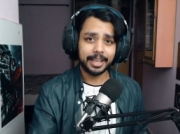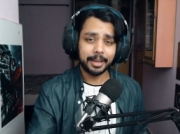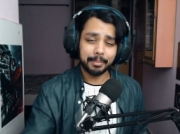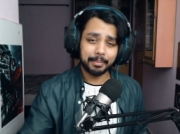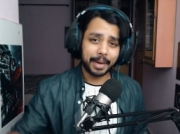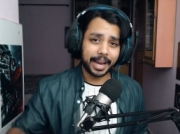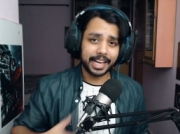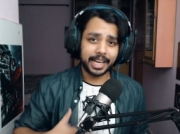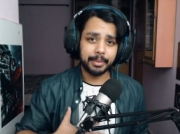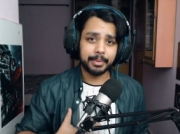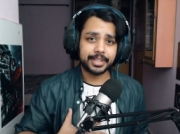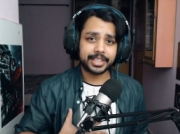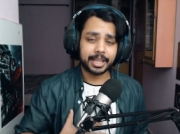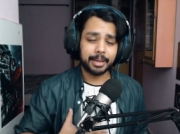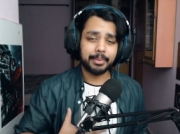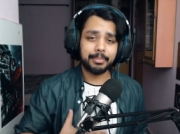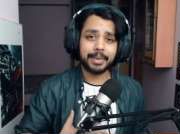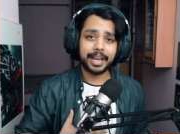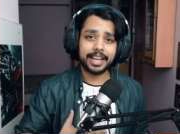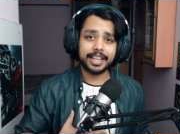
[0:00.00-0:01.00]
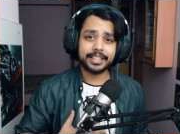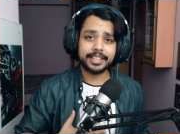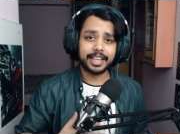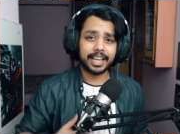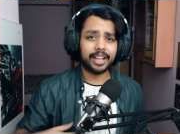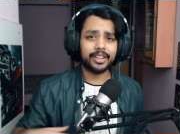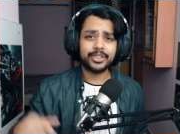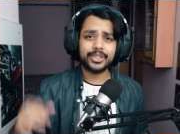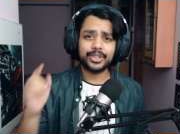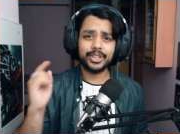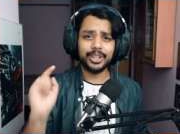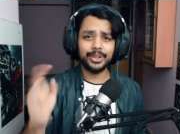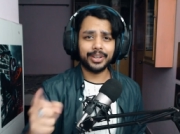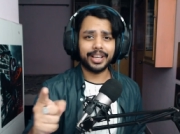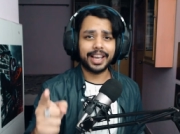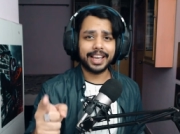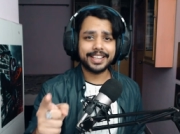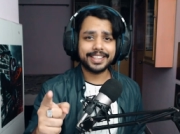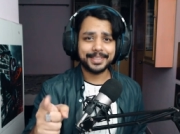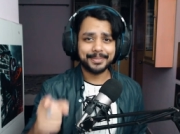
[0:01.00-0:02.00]
My name is GaminMadness and I'll see you
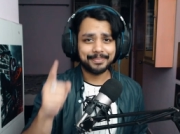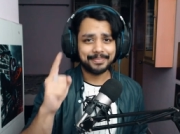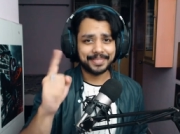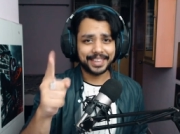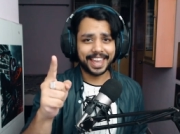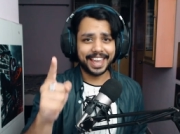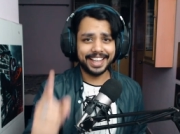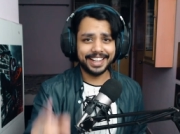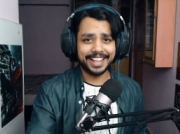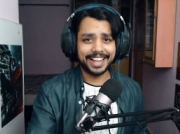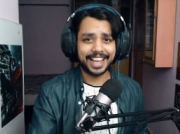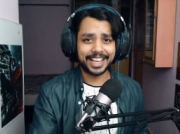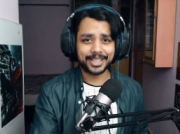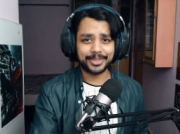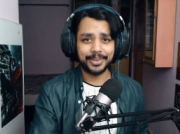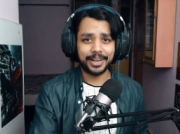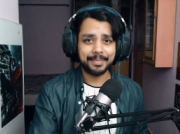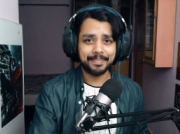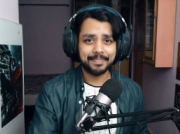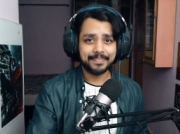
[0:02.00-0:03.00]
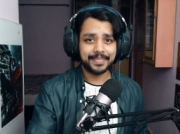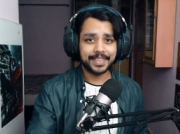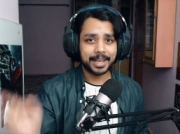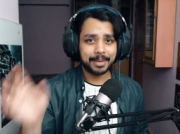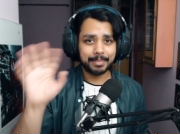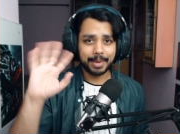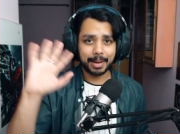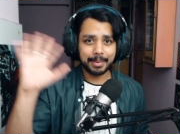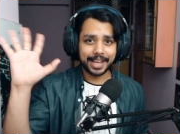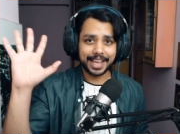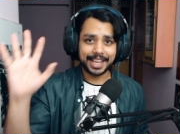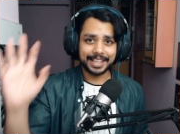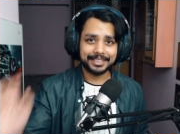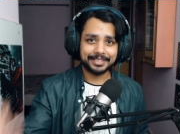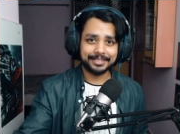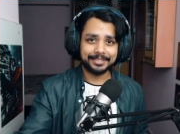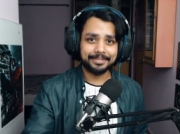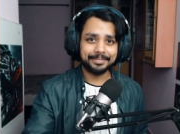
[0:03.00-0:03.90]
guys in the next one. Bye bye.